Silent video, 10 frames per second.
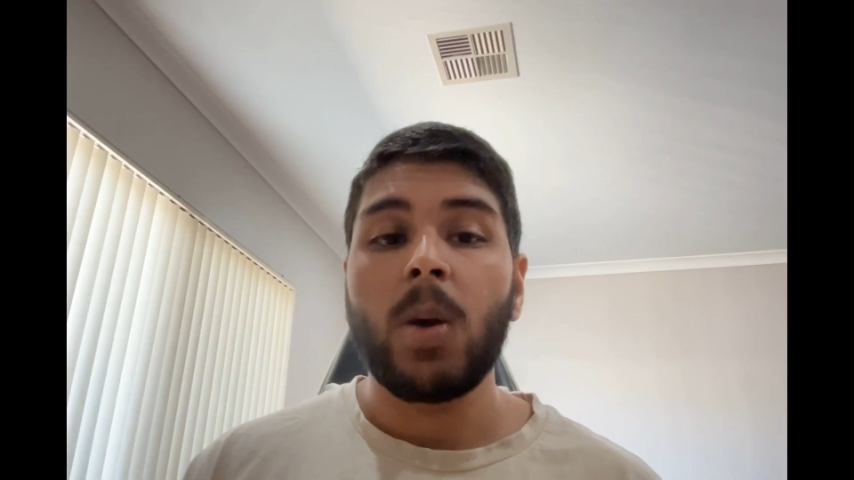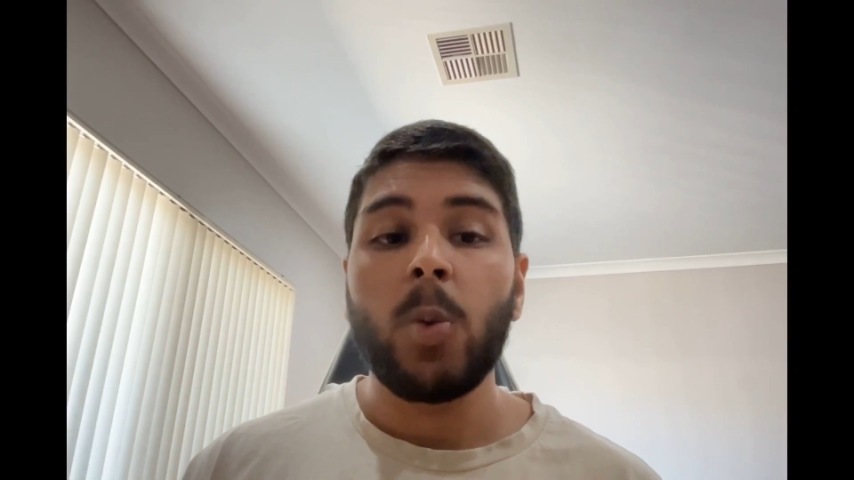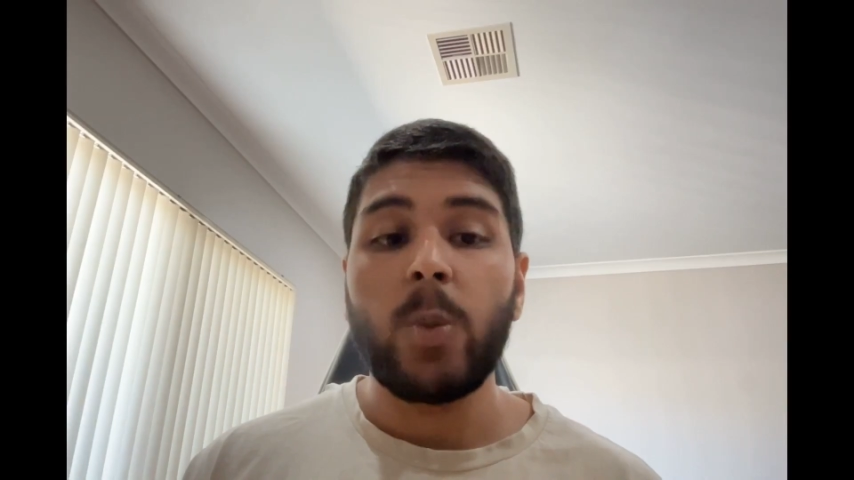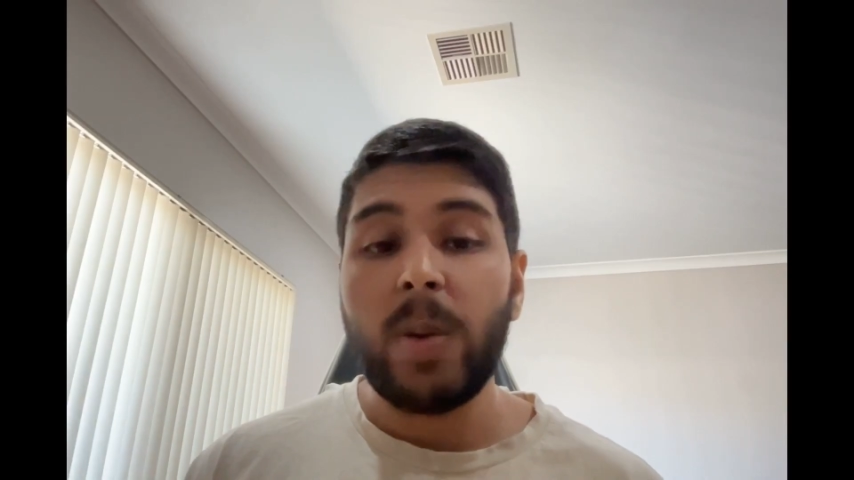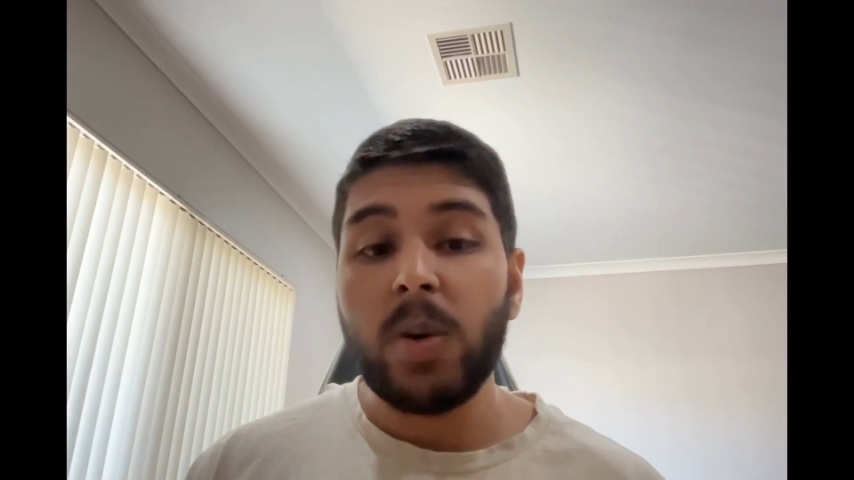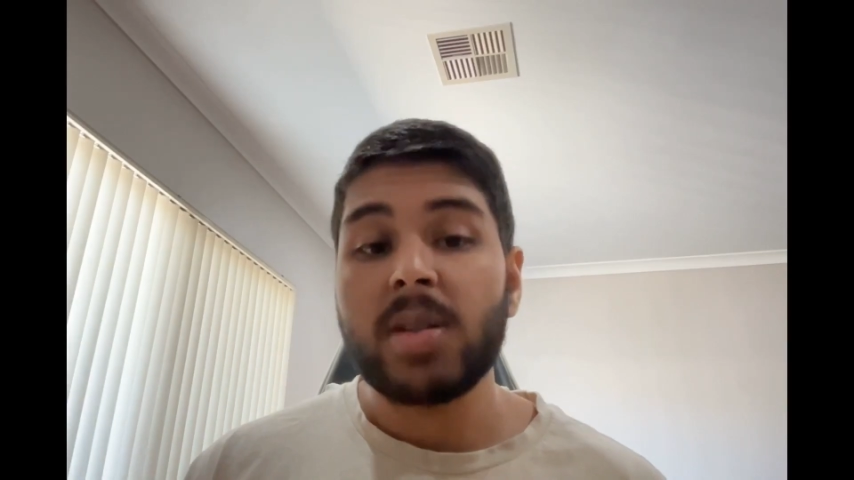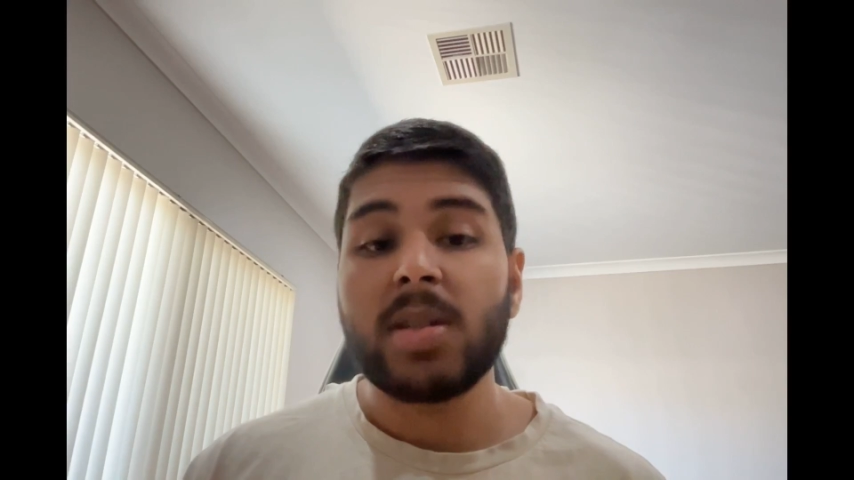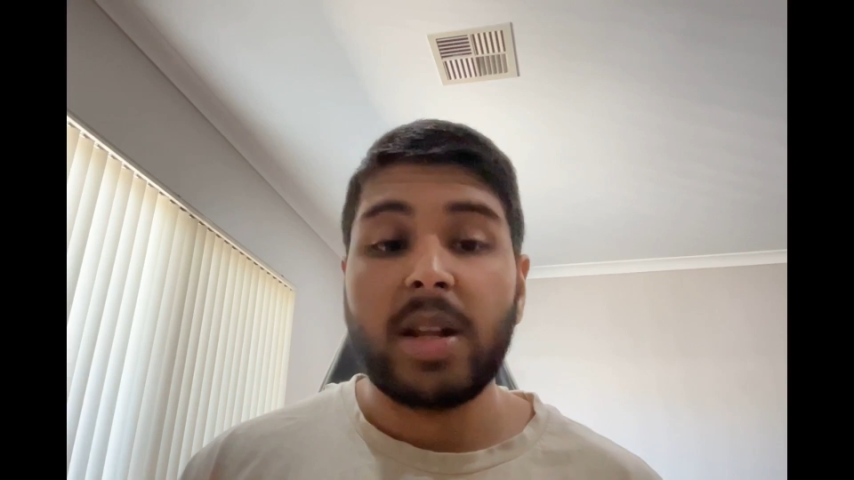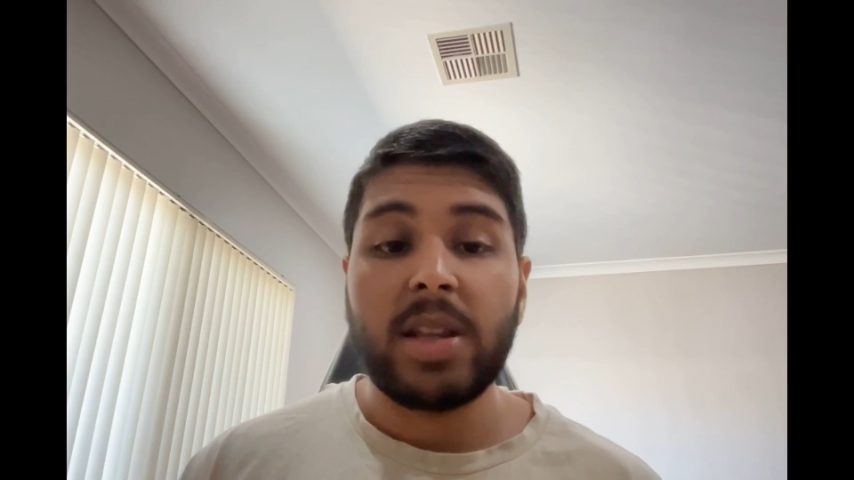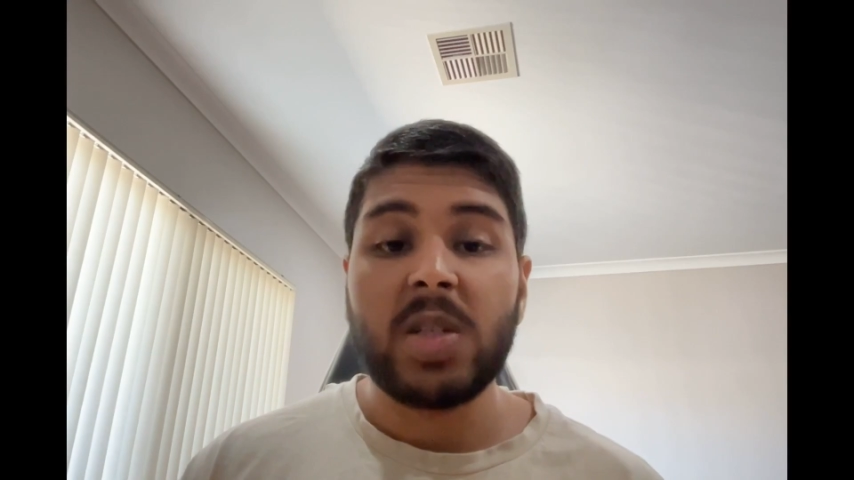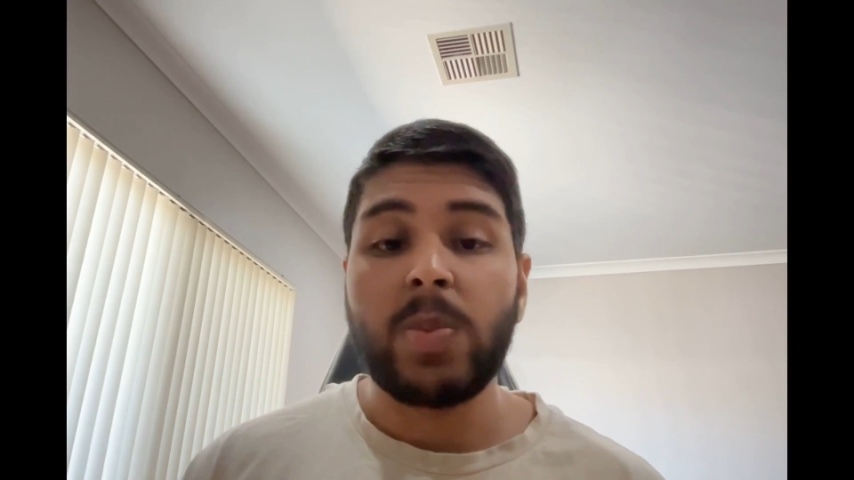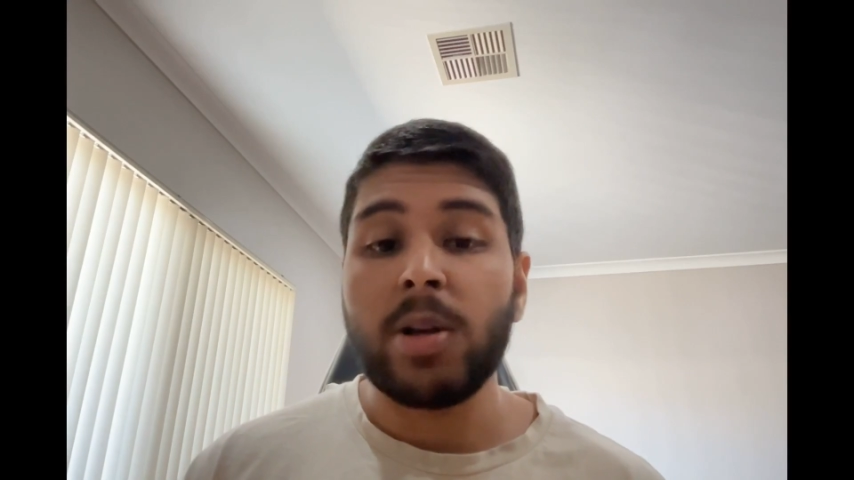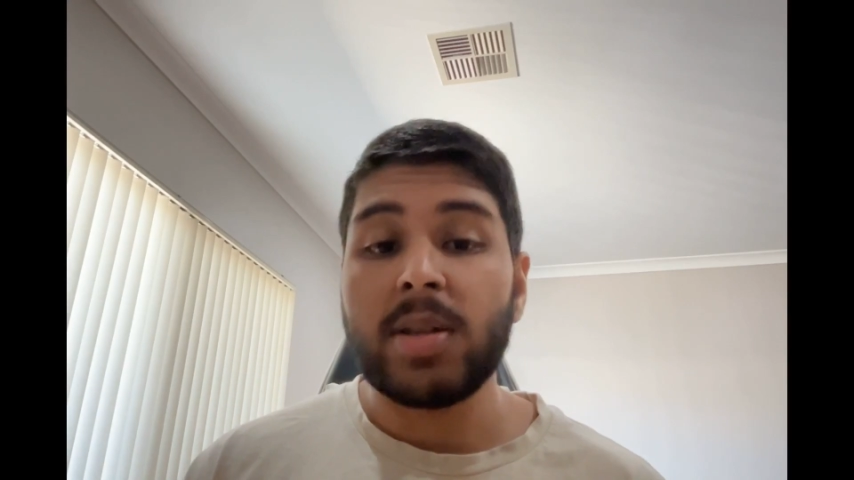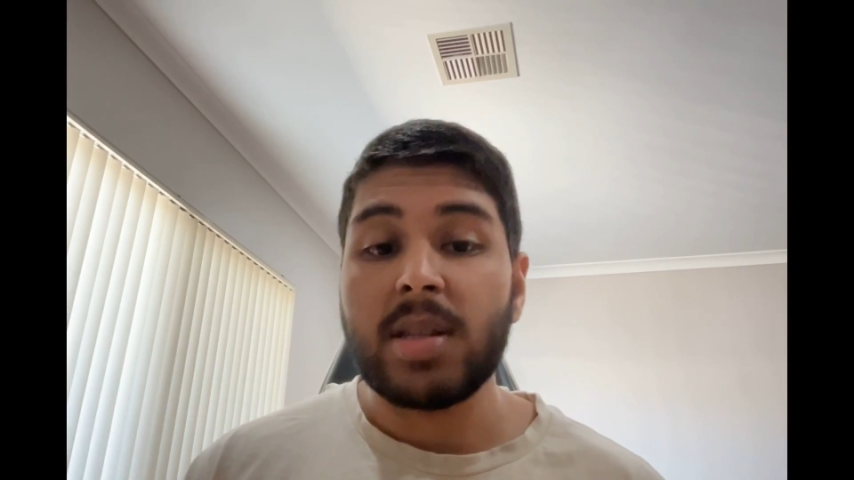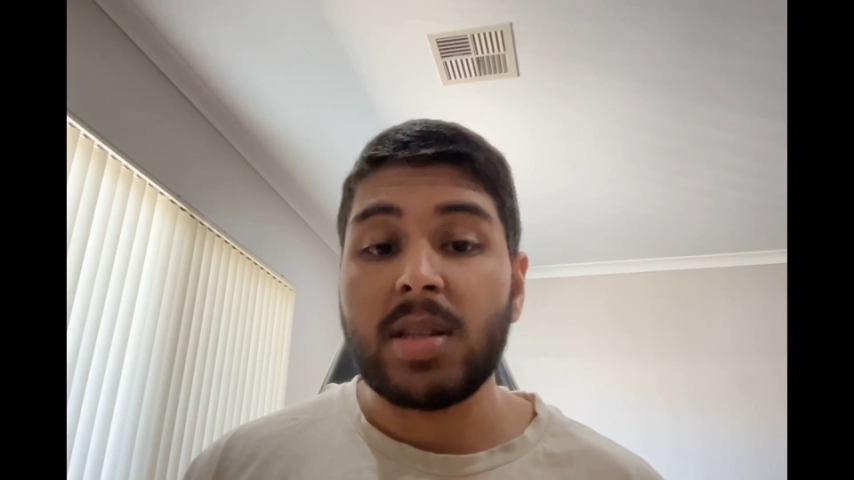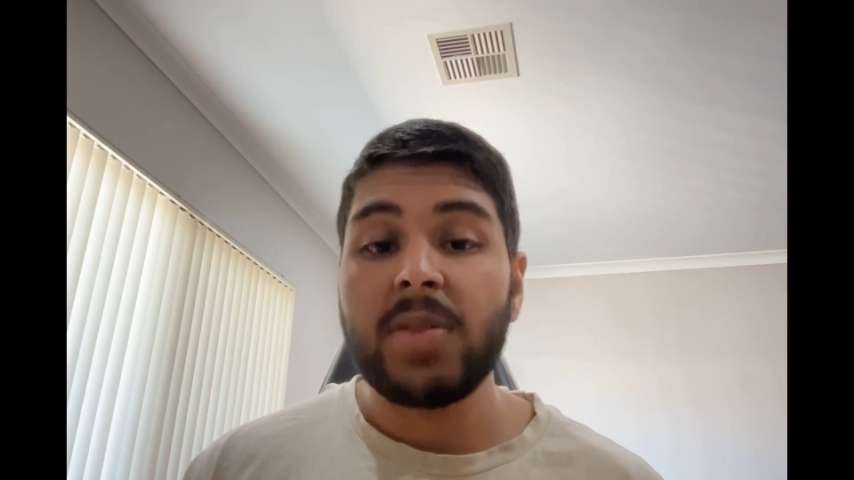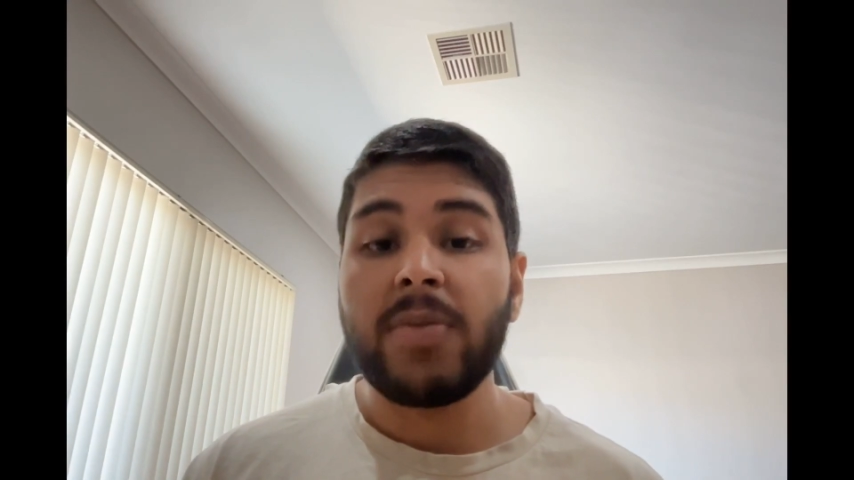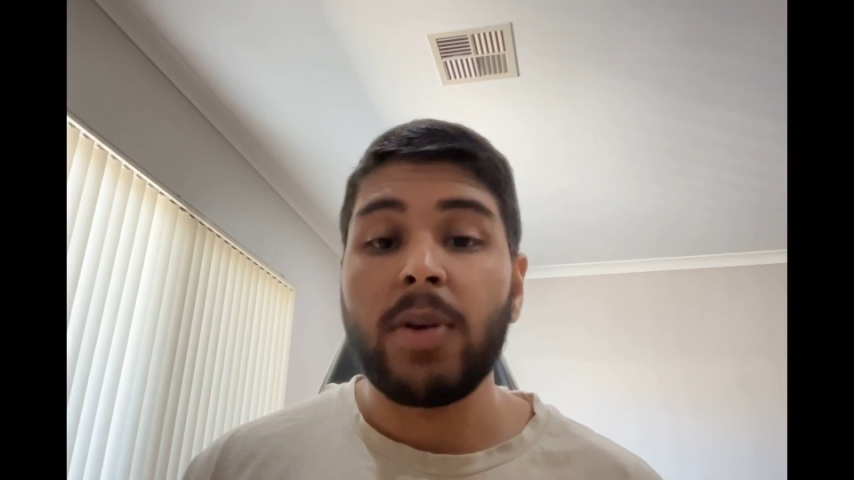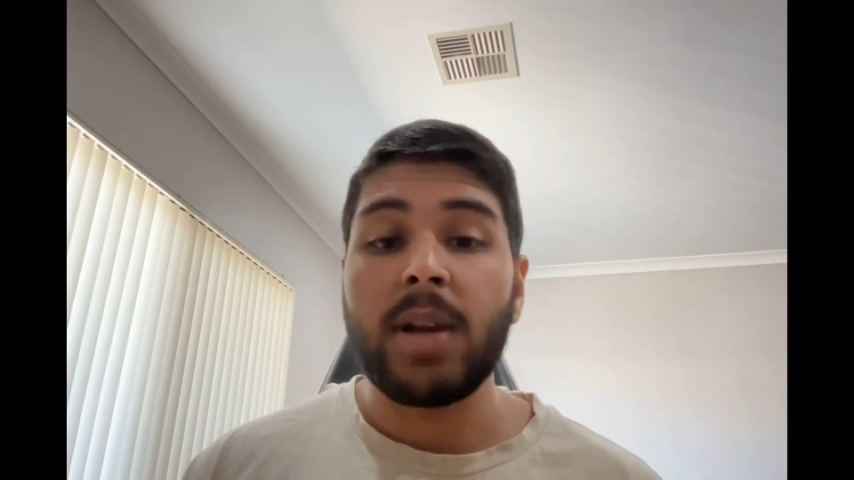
We want to study these processes for